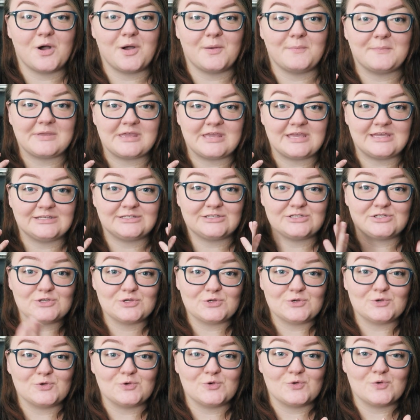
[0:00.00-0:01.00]
want me
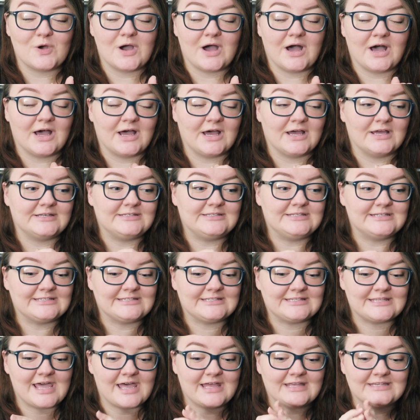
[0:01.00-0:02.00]
to uh,
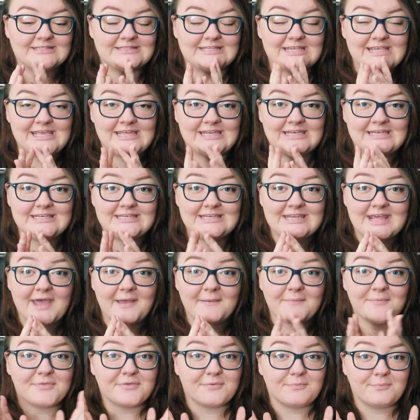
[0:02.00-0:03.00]
discuss in
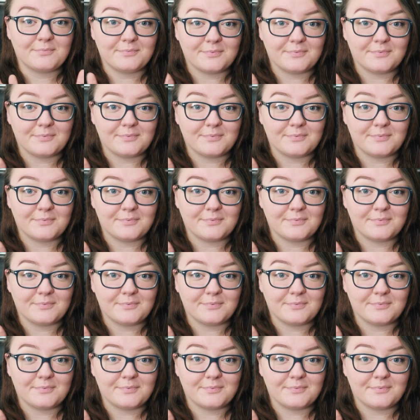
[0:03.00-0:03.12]
depth,